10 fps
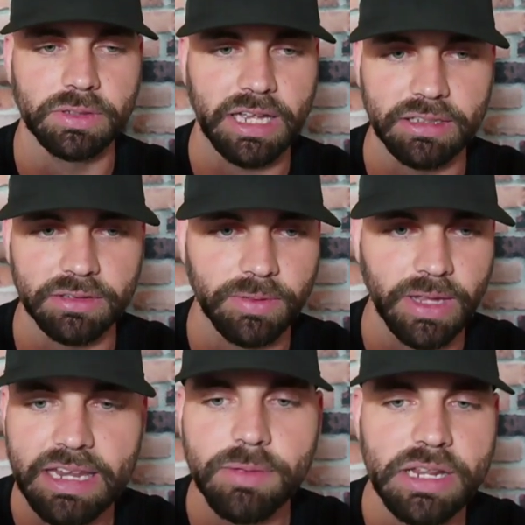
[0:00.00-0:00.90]
kind of
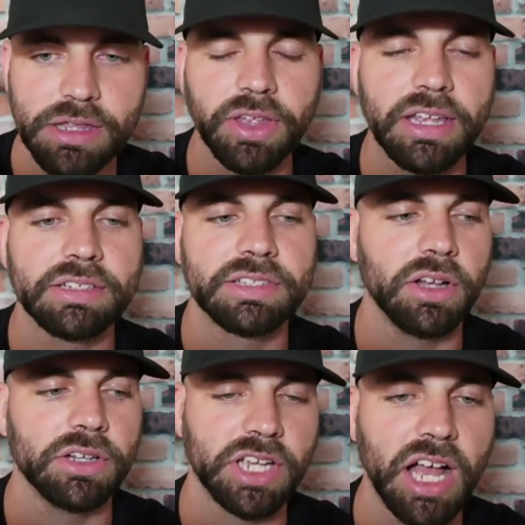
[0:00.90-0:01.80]
itty bitty things
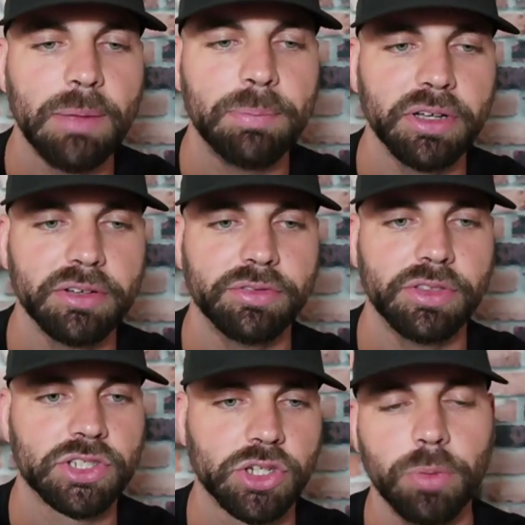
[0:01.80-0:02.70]
on top of
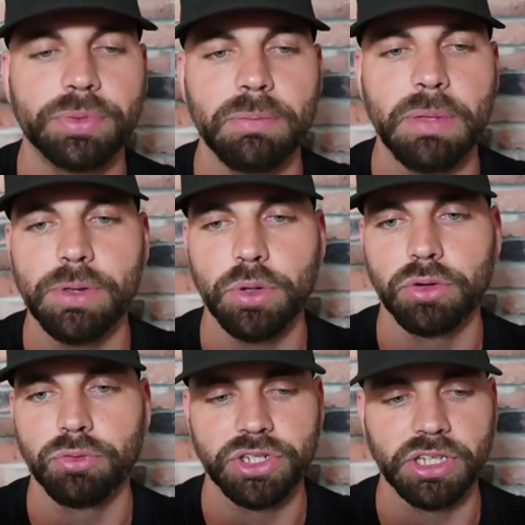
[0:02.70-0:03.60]
the scope that maybe you
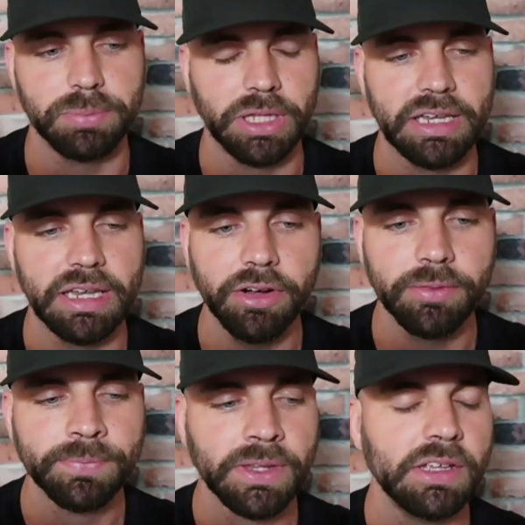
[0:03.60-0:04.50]
had originally planned
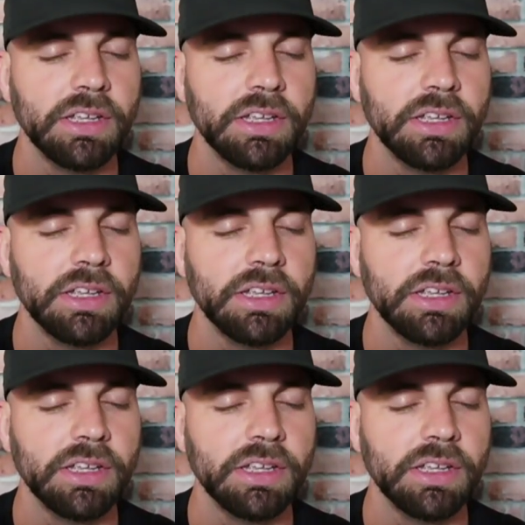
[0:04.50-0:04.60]
out.